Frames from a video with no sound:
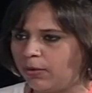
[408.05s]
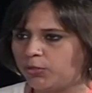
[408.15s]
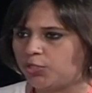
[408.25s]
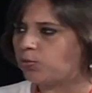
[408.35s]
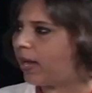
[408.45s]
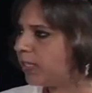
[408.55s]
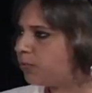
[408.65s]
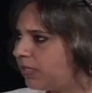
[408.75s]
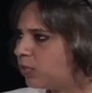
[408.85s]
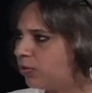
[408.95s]
which is why it's
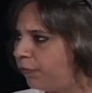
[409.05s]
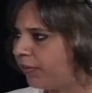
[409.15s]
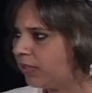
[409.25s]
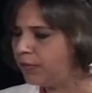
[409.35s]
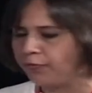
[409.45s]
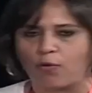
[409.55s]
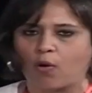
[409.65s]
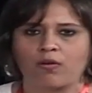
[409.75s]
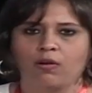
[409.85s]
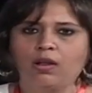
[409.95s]
been so difficult
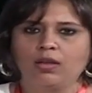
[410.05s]
for